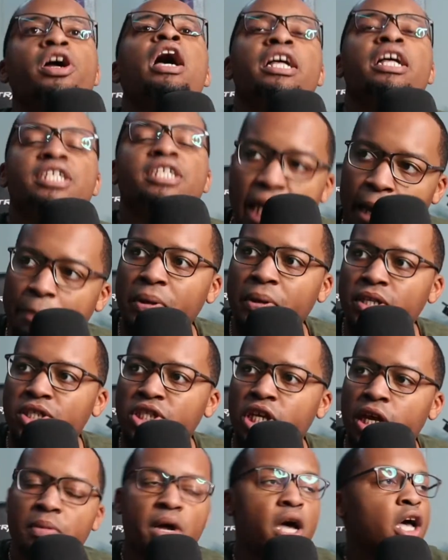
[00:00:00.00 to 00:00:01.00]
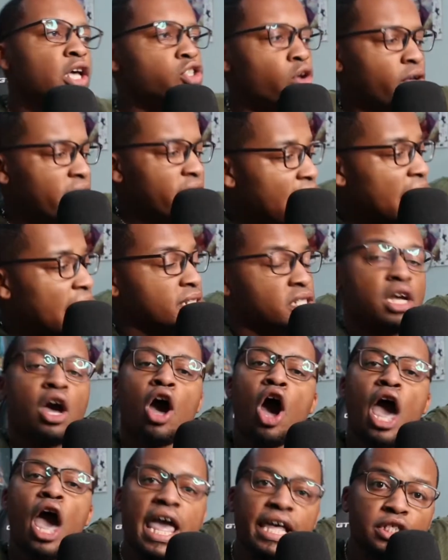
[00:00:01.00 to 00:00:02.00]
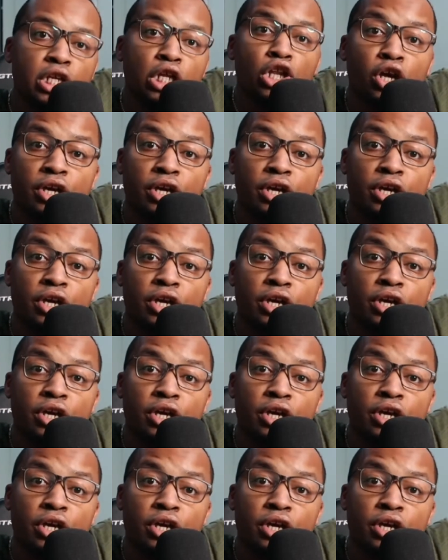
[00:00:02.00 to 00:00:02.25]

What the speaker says: championship. So, yes, is it looking